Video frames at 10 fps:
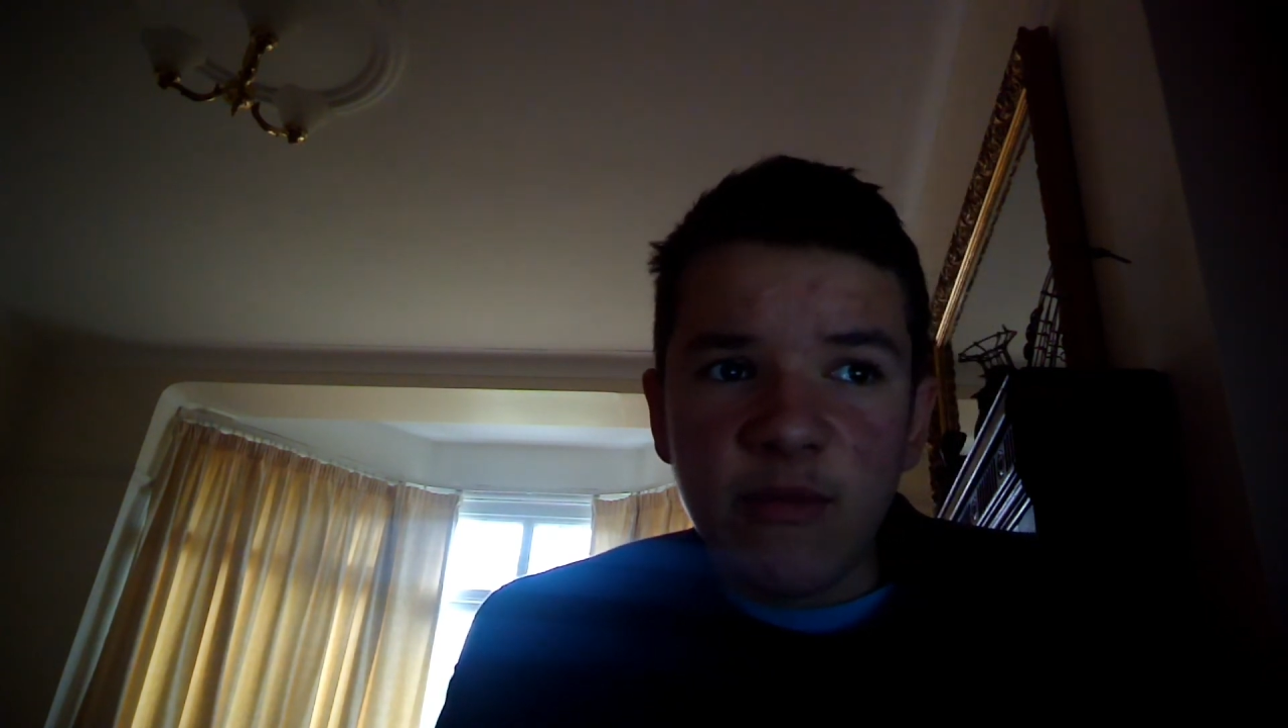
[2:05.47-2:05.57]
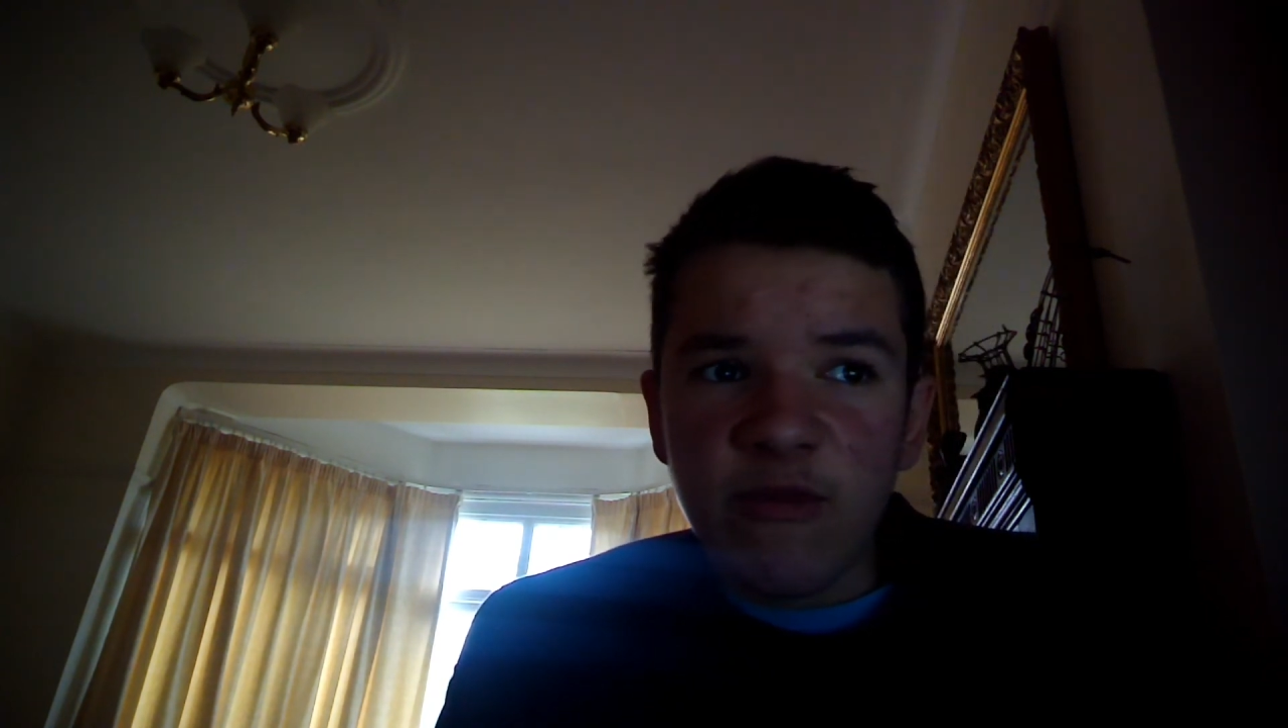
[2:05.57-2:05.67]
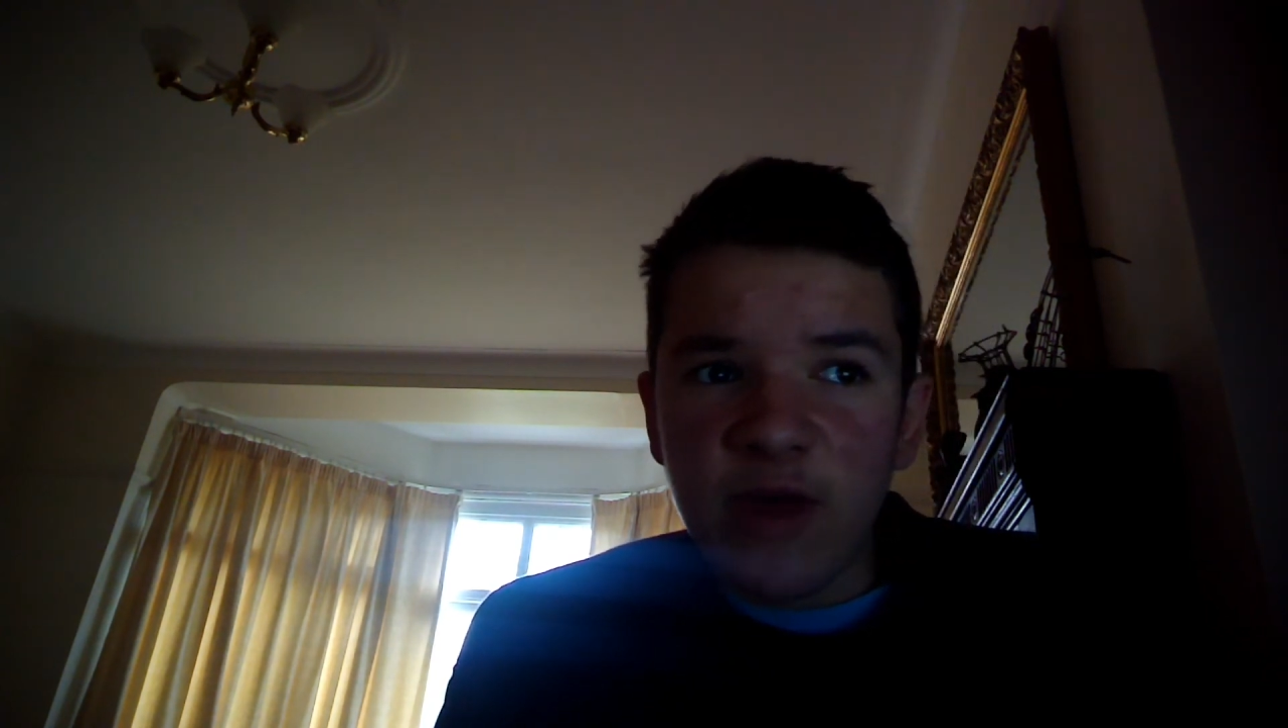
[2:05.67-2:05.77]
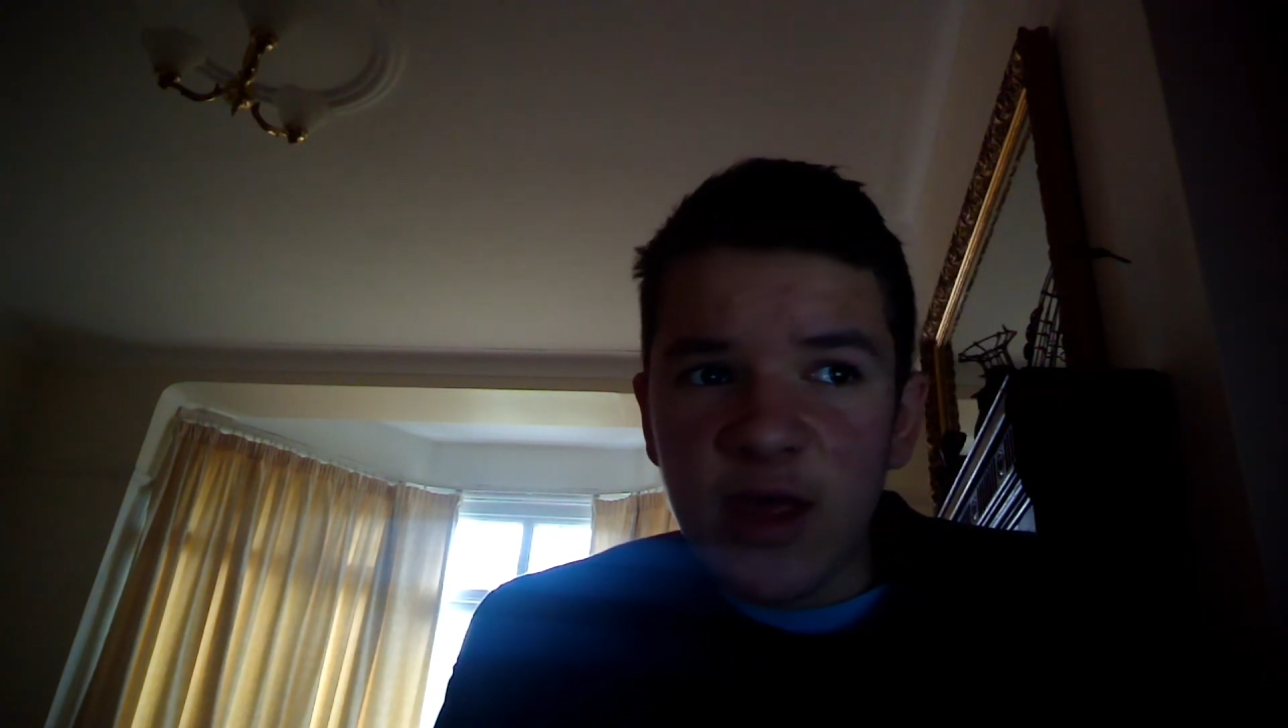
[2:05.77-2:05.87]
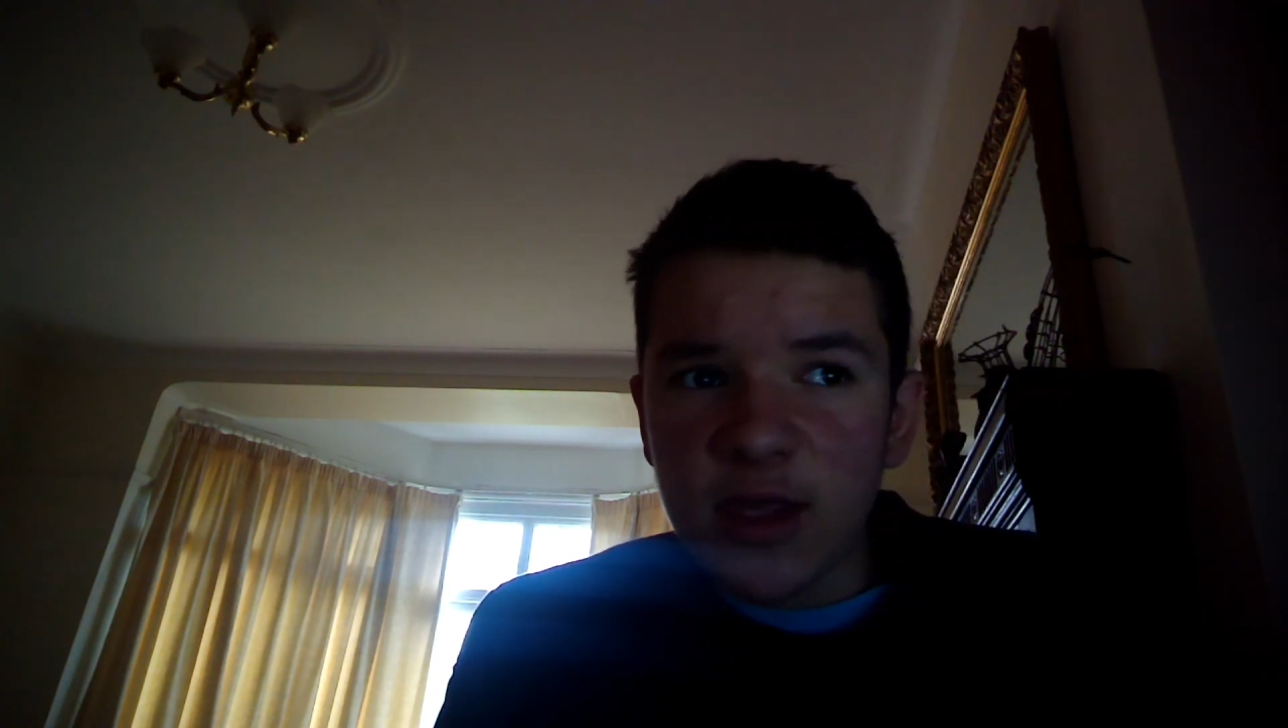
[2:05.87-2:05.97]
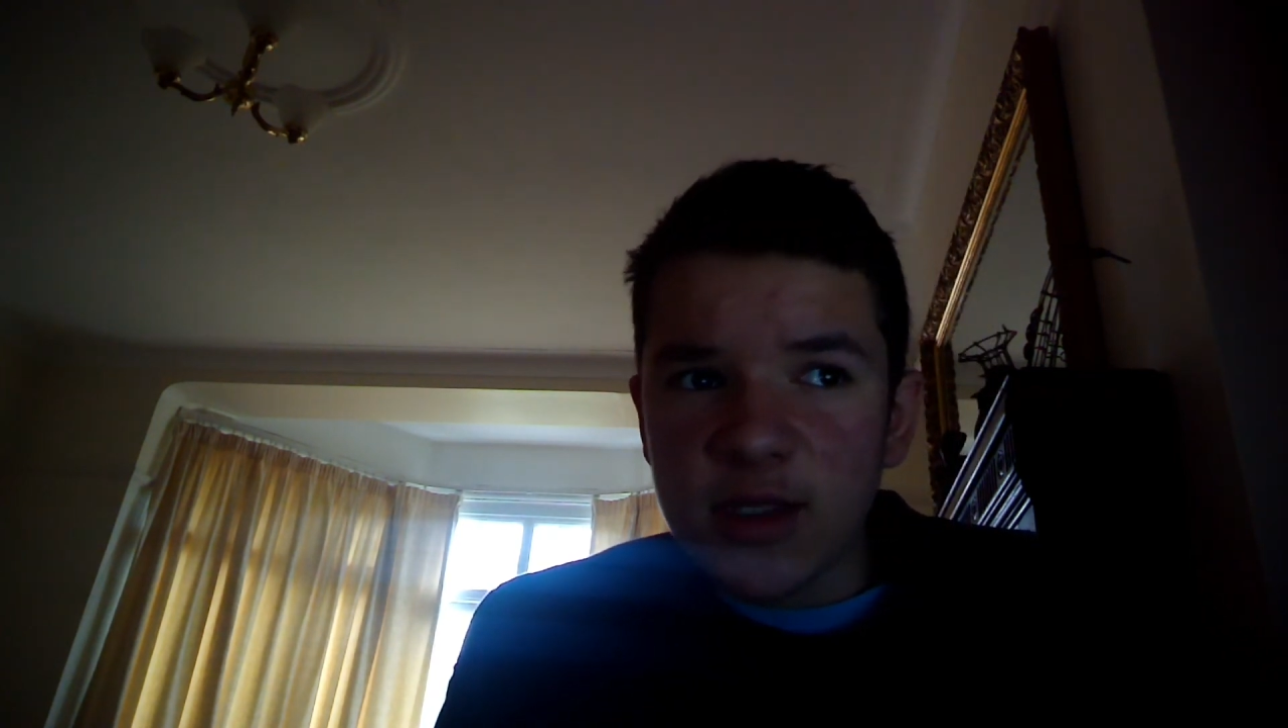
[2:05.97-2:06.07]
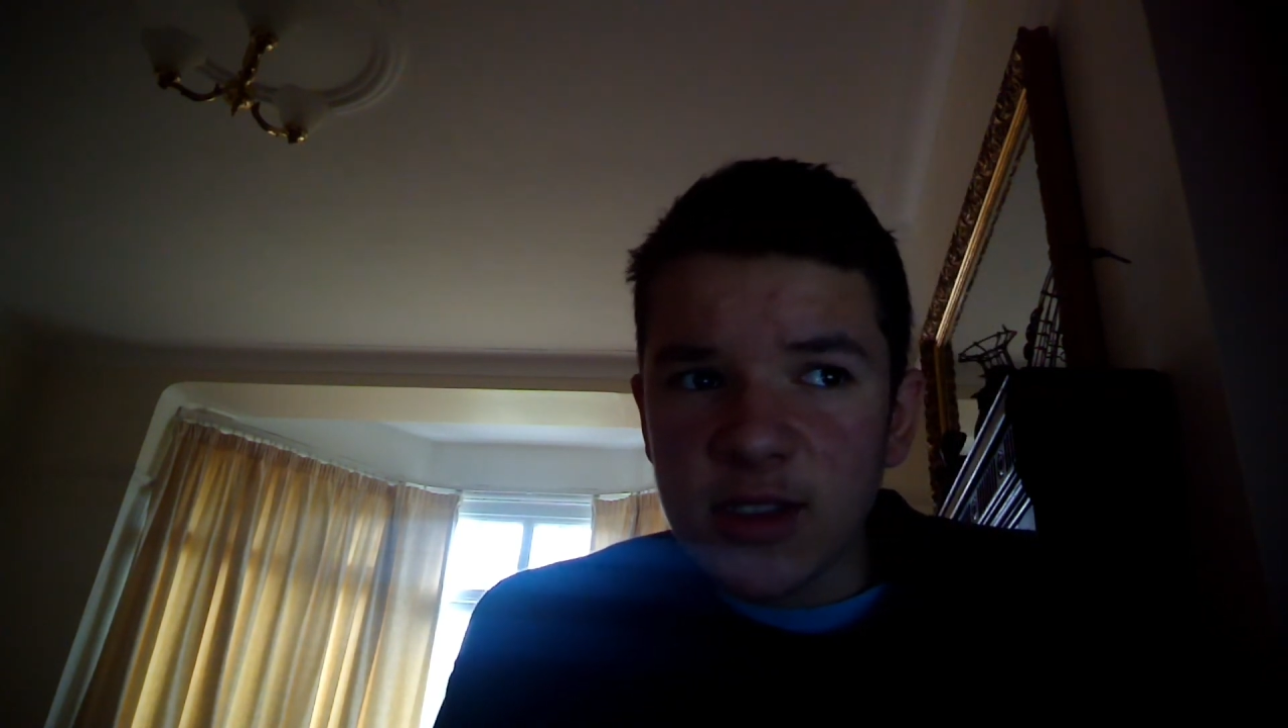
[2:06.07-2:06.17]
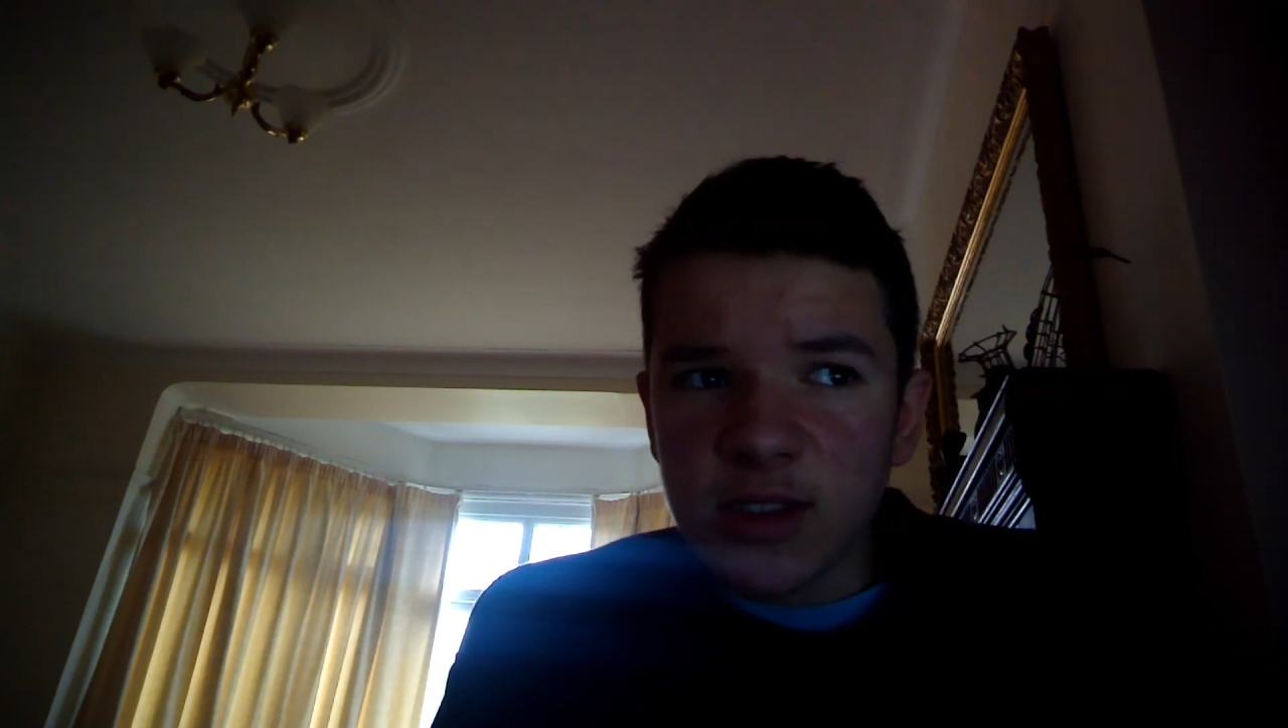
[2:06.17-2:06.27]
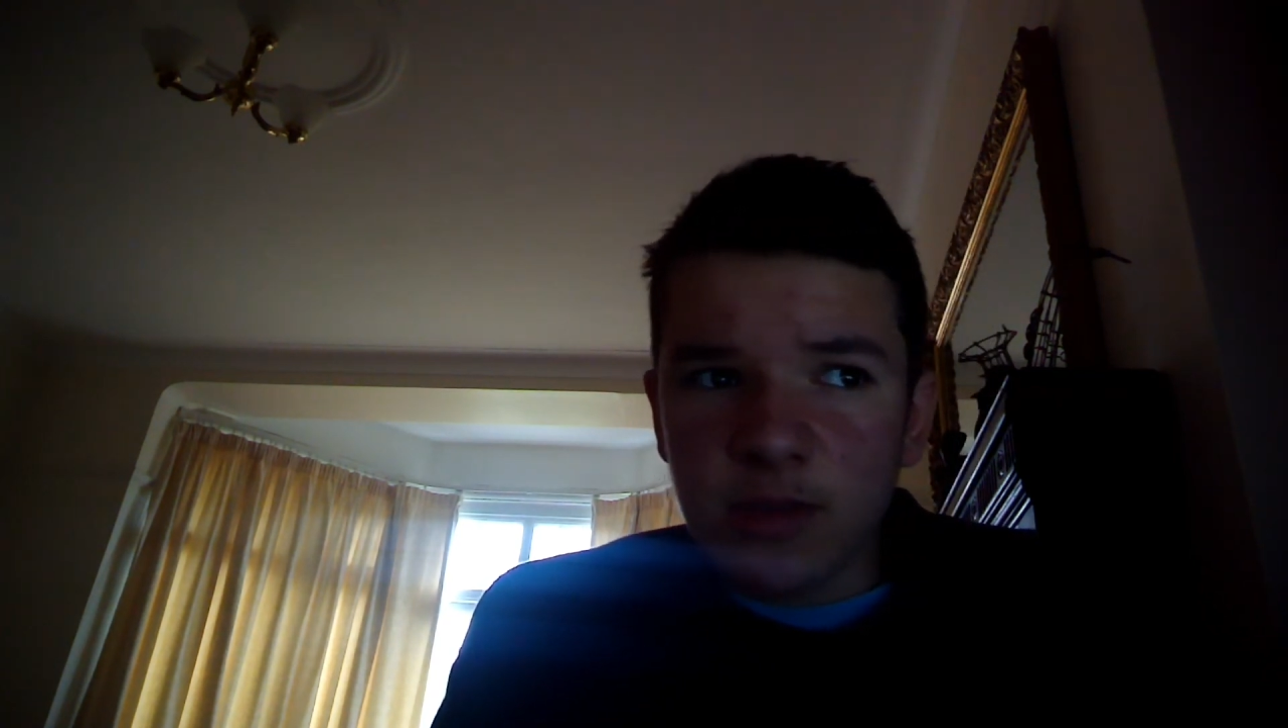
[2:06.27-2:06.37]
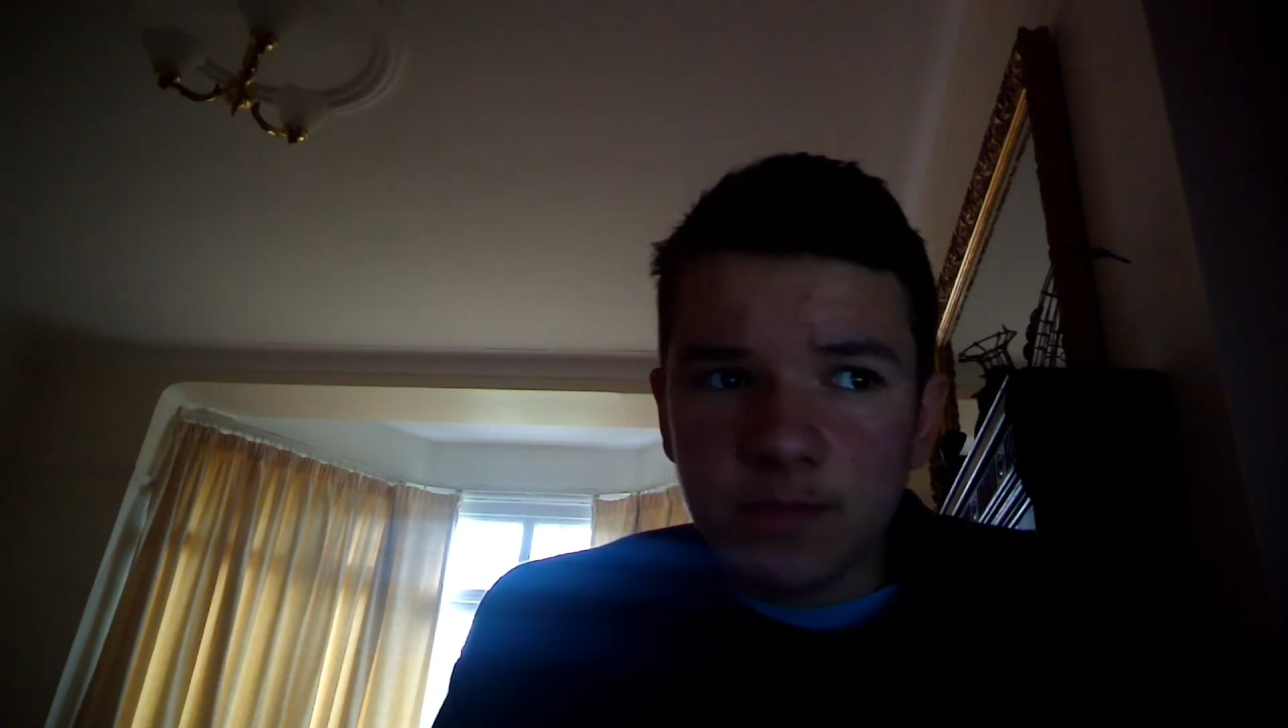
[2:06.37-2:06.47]

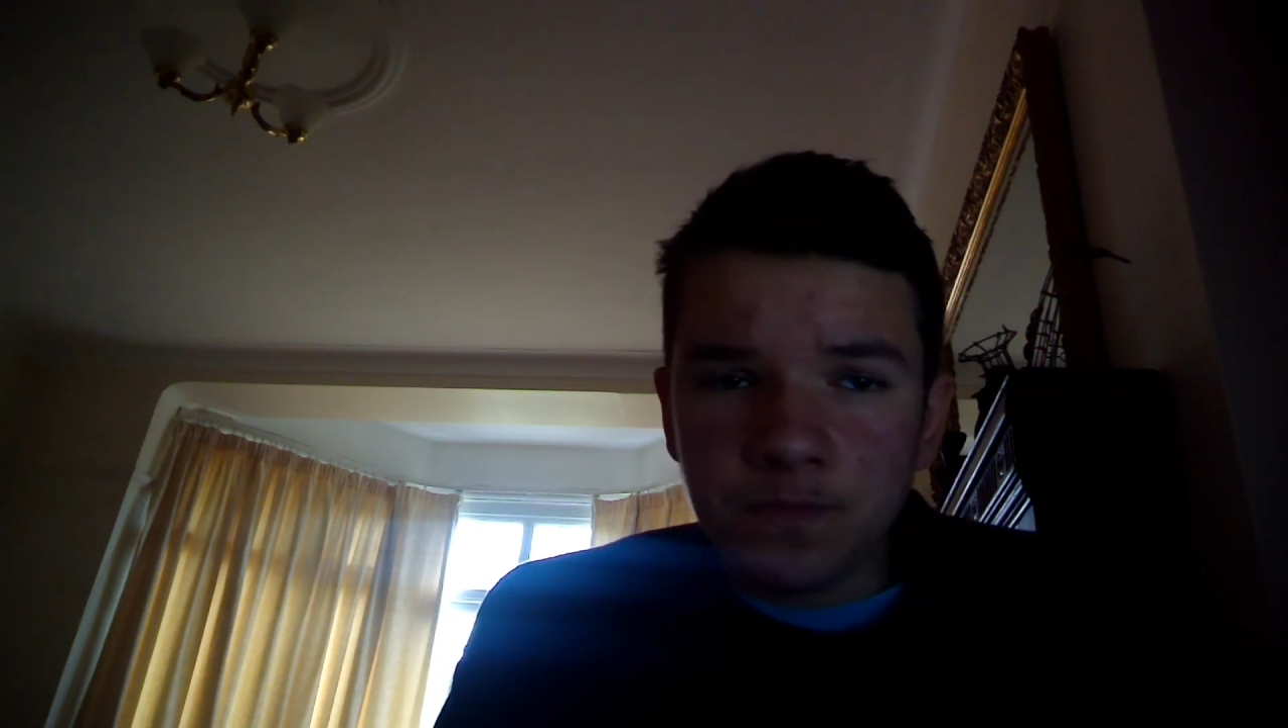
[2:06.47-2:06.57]
Fes'